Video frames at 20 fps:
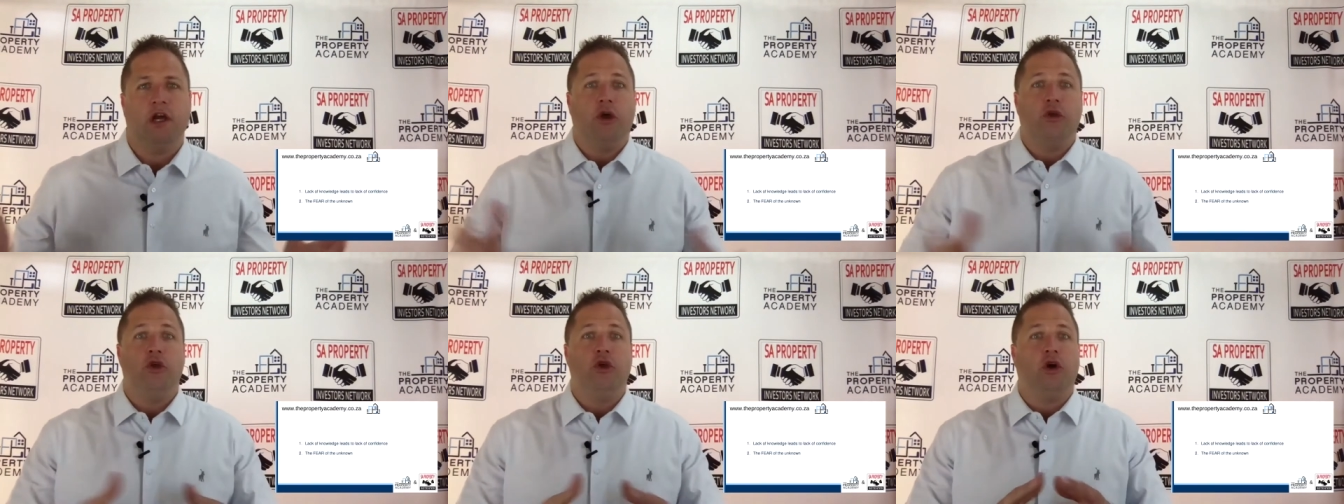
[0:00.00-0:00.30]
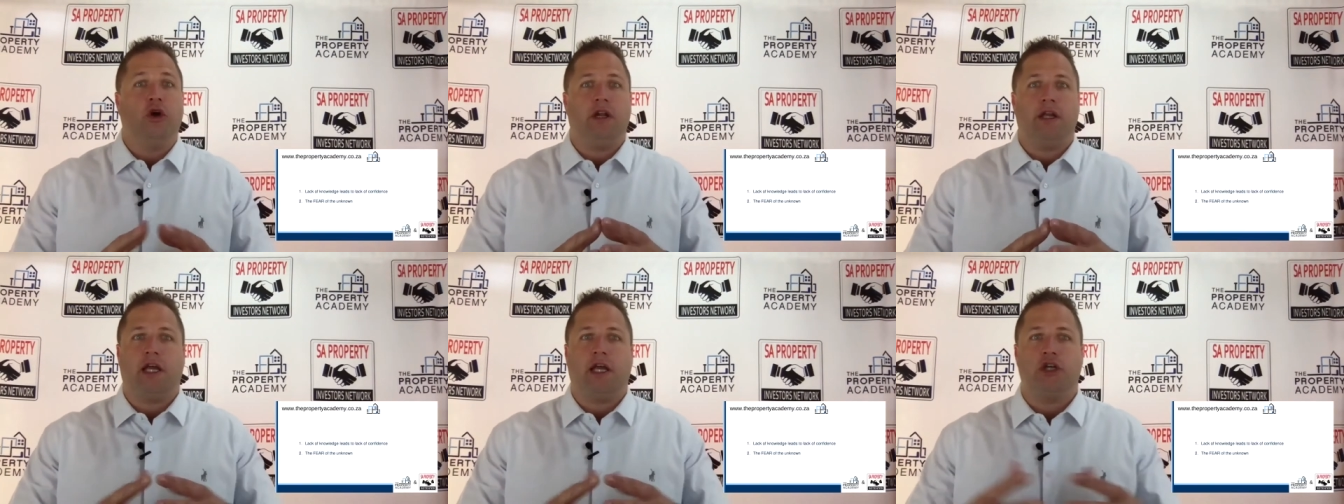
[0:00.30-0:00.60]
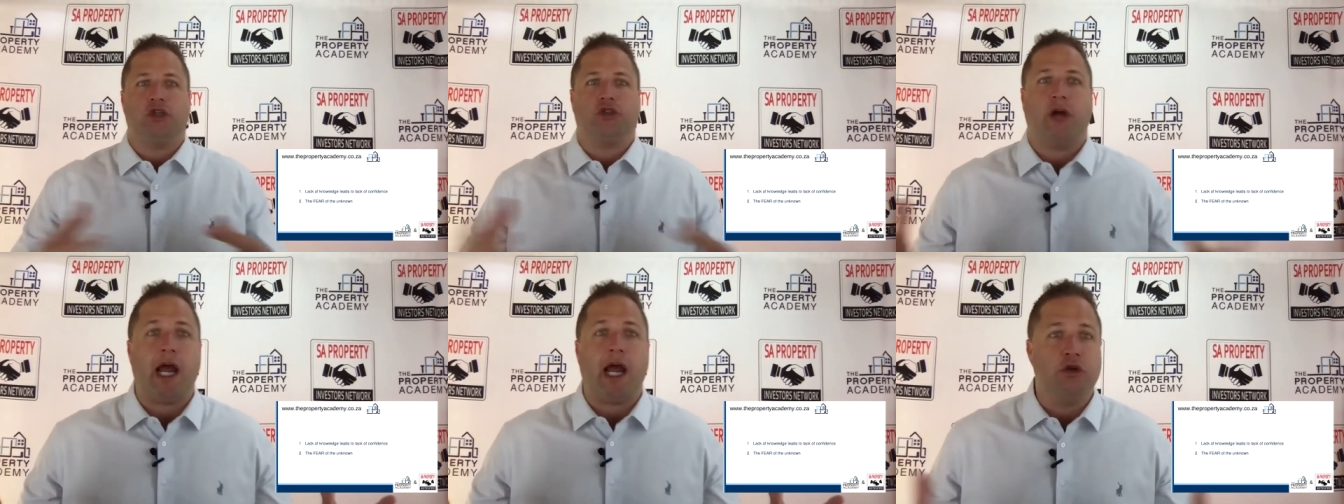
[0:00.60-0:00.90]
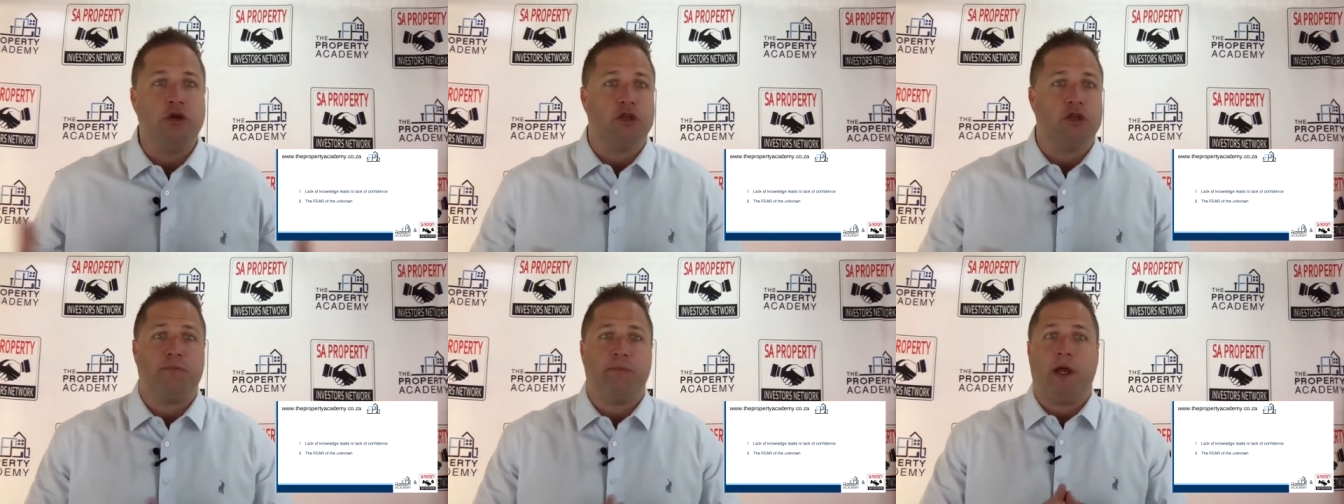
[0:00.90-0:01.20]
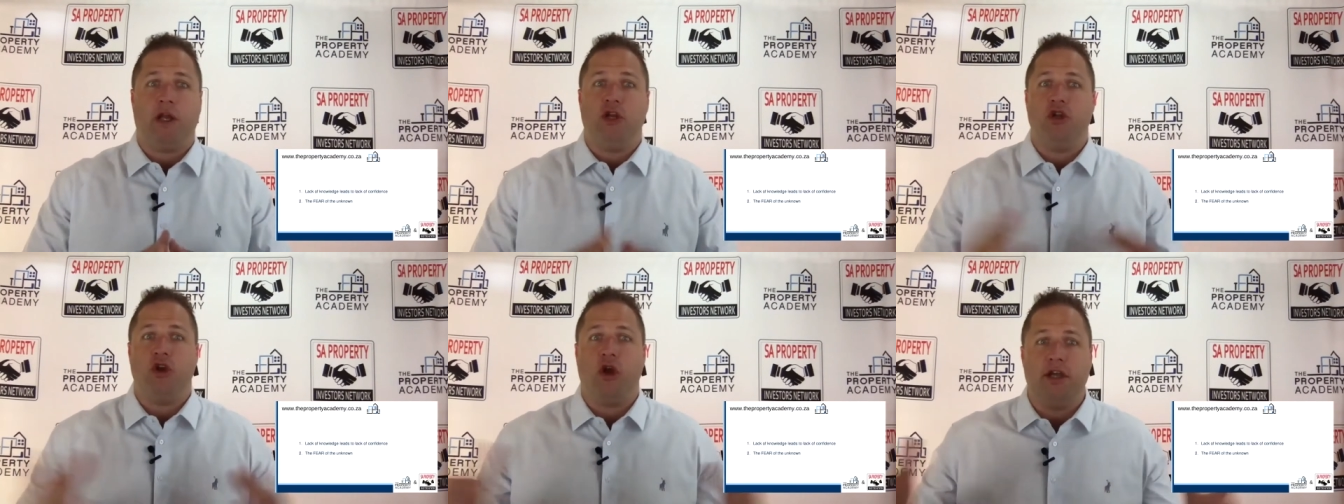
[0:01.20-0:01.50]
You're going to get trained. You'll
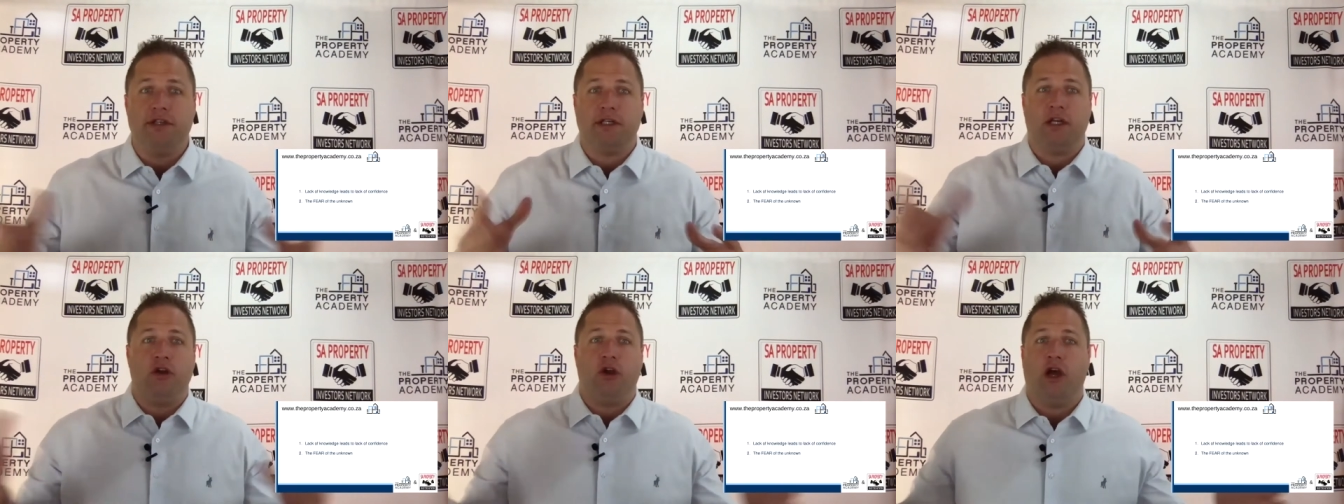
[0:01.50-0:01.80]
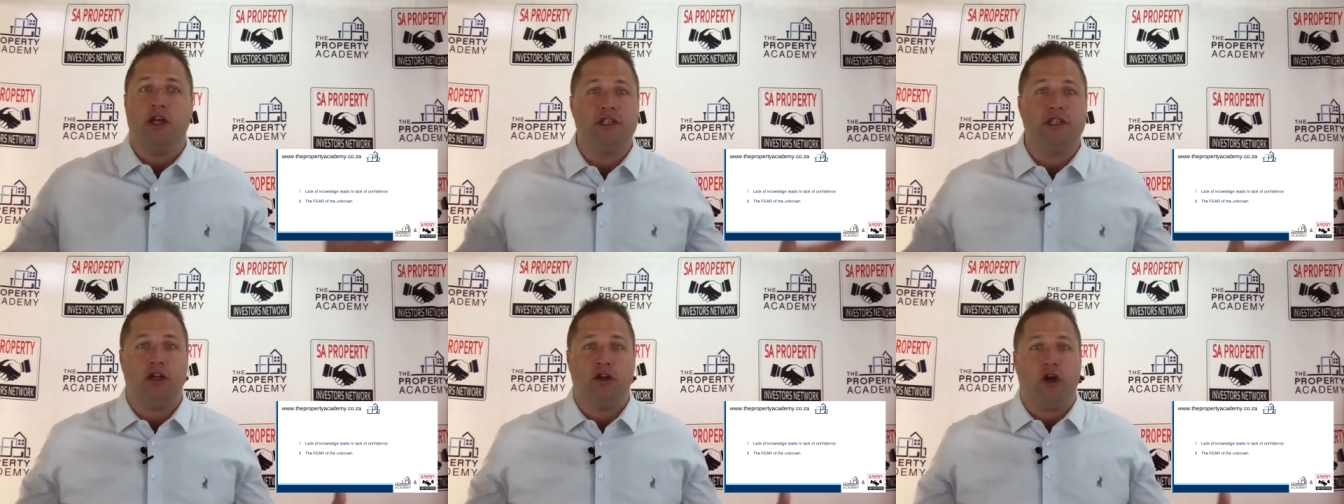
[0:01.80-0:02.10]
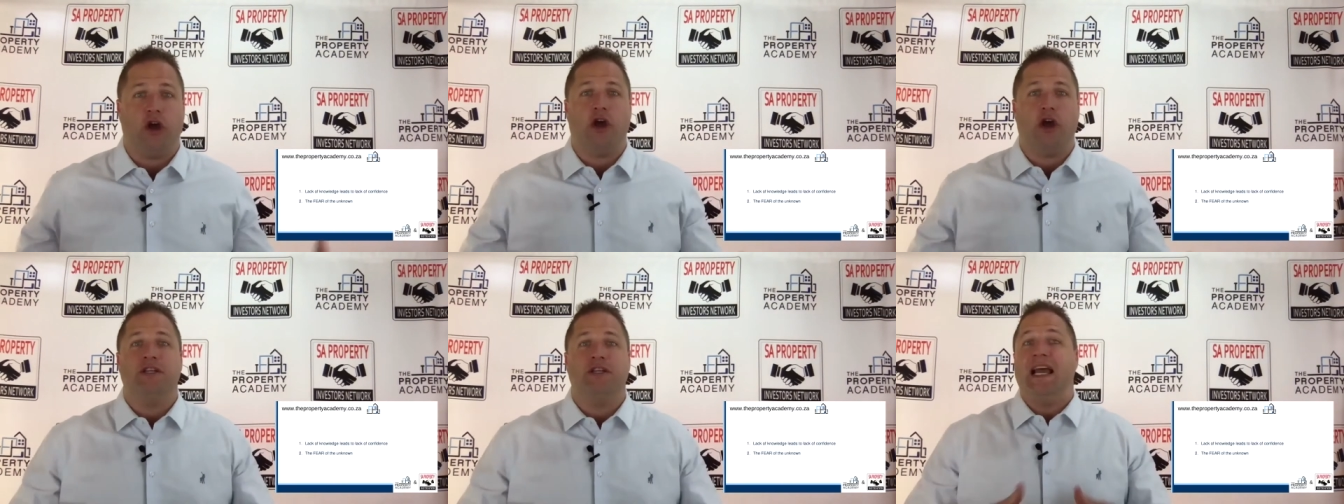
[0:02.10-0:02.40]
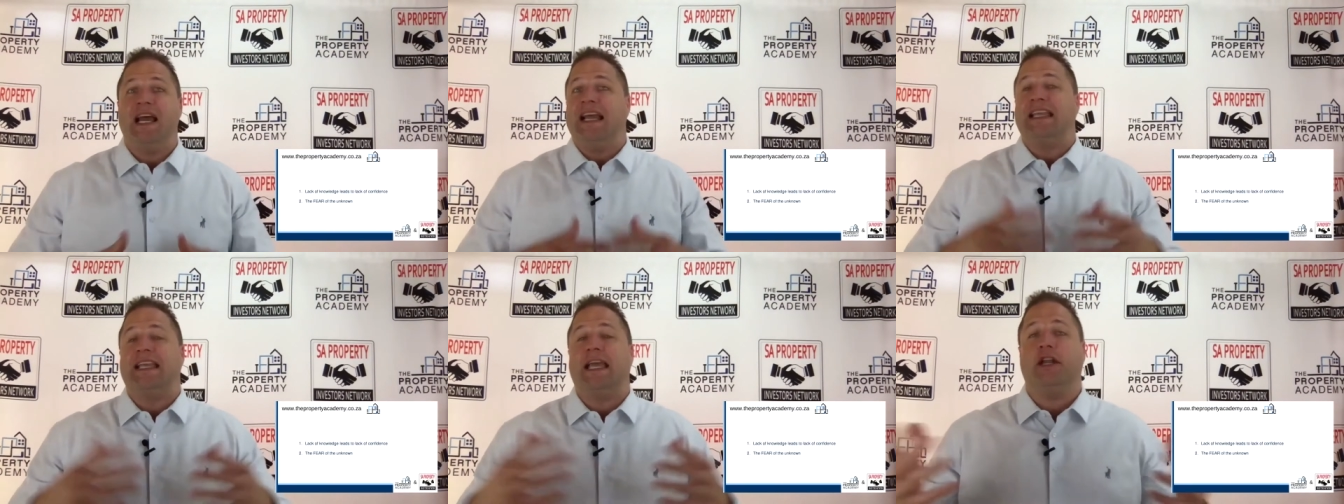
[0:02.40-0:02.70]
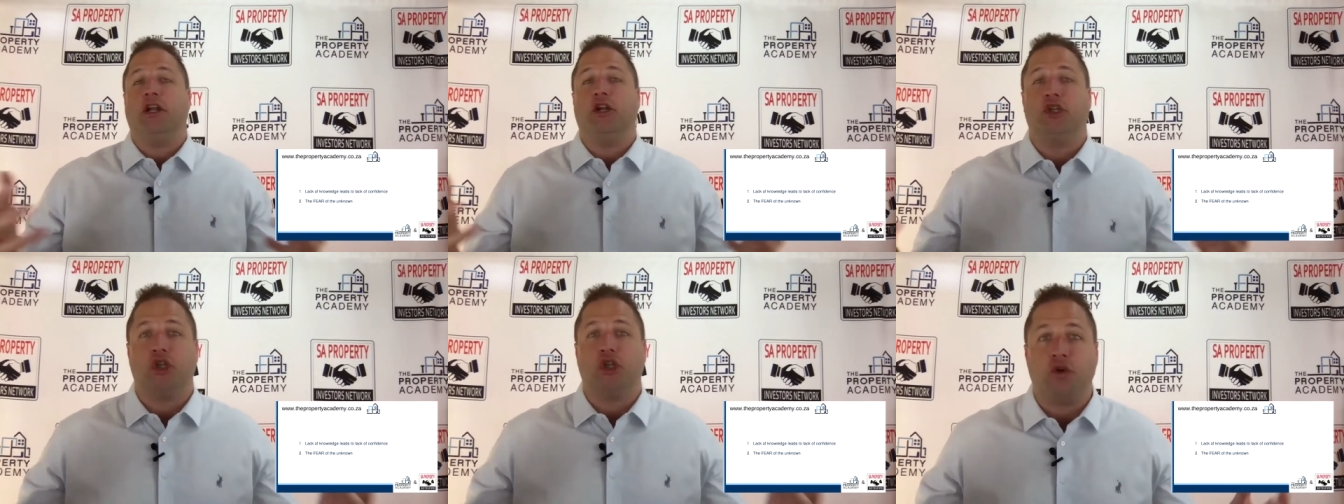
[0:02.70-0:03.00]
spend years and years and years
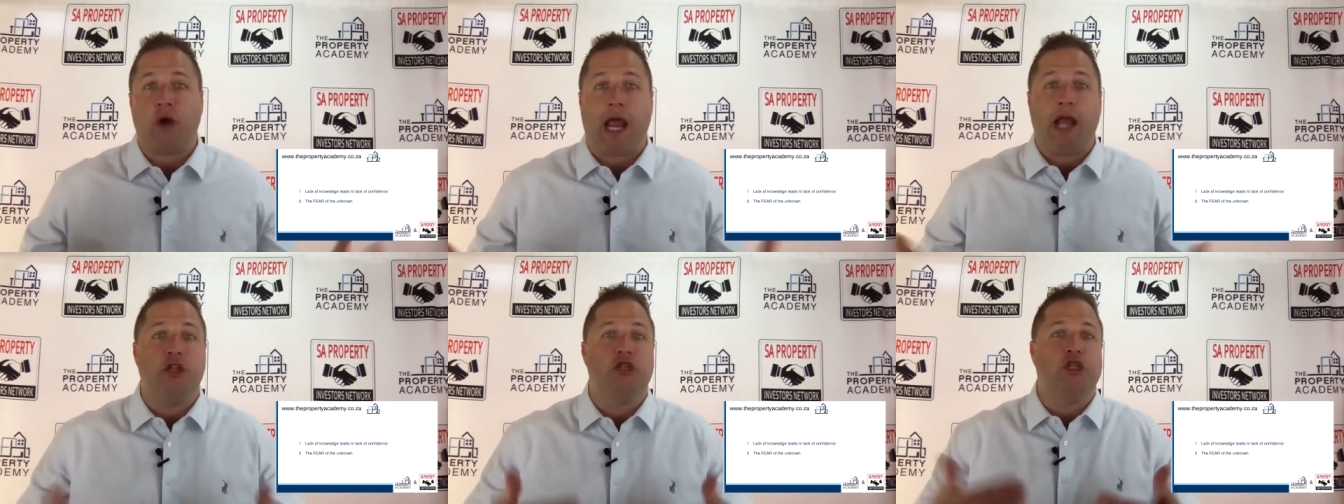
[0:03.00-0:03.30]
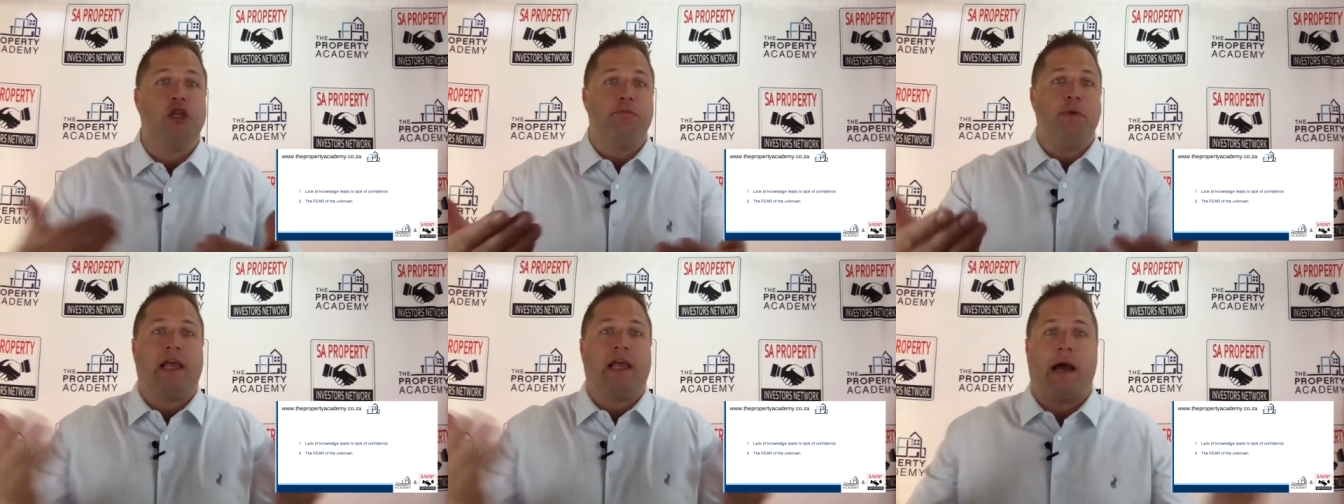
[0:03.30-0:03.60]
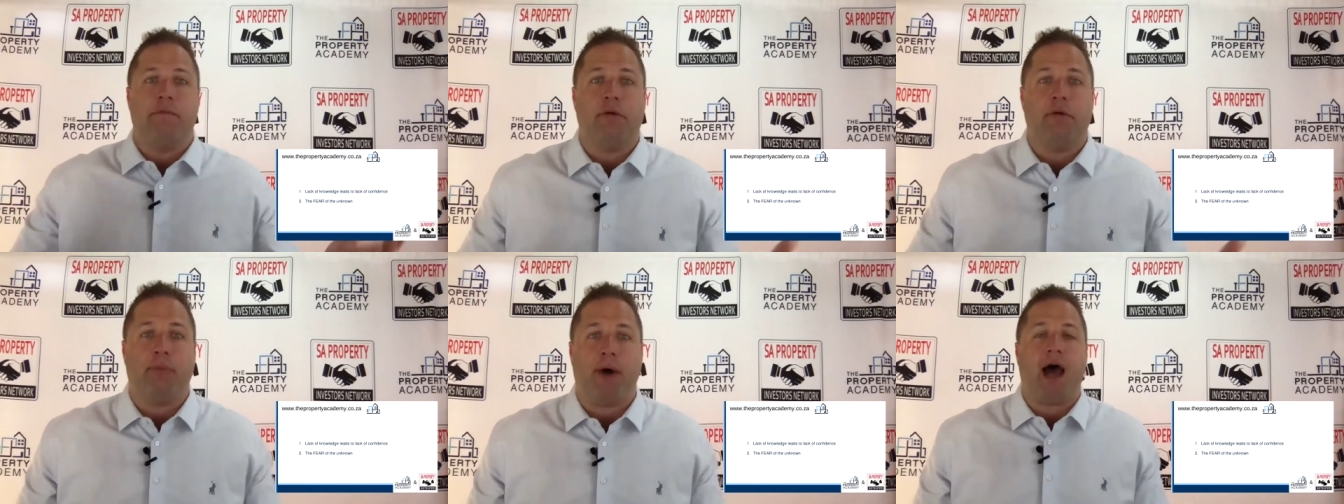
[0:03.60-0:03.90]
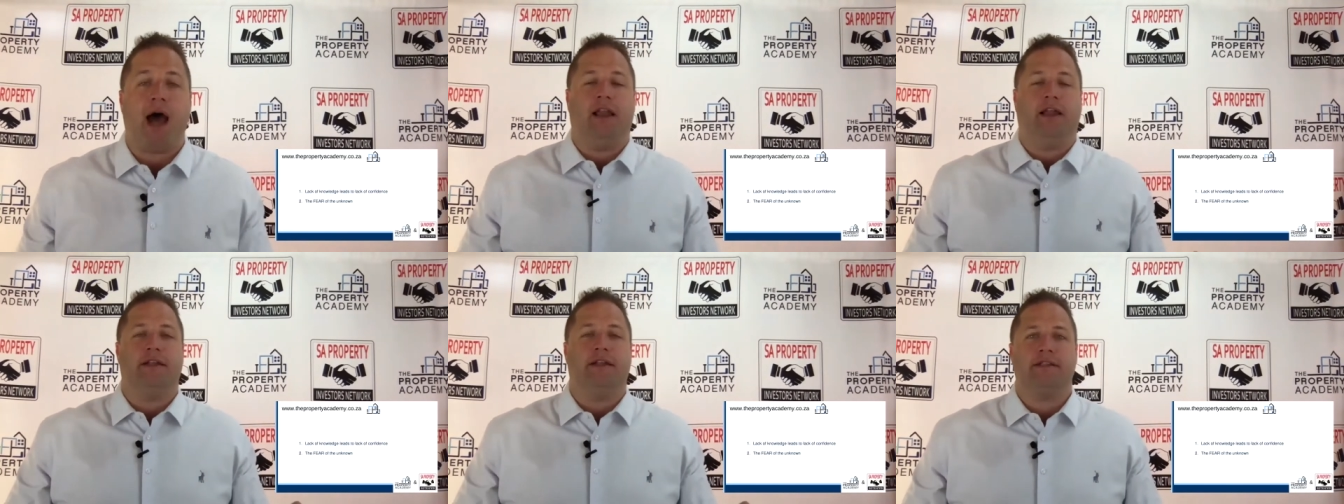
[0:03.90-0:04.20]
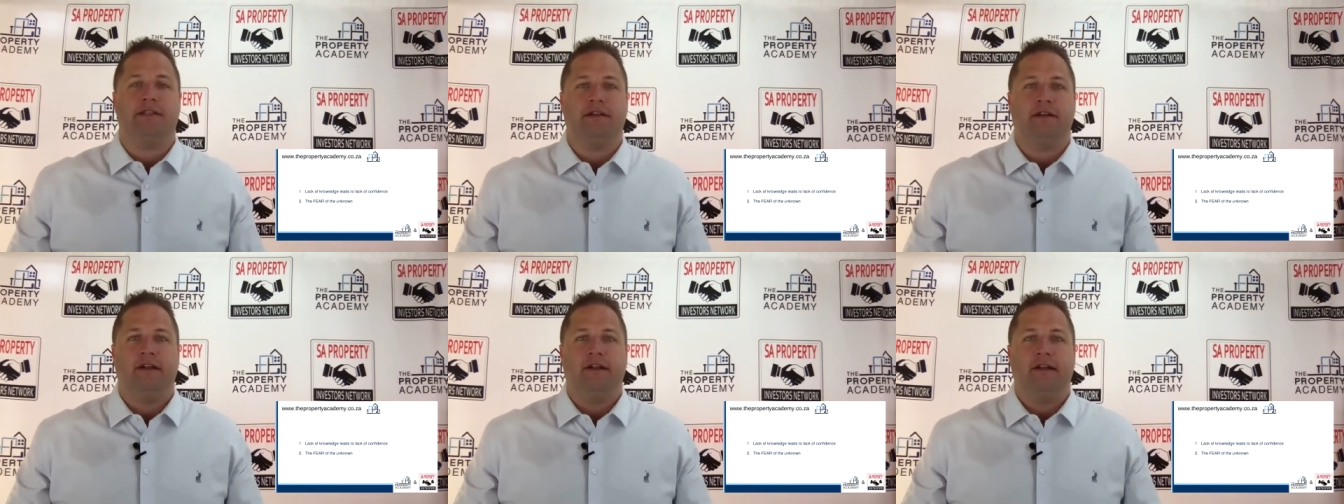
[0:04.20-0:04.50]
getting trained to become a pilot.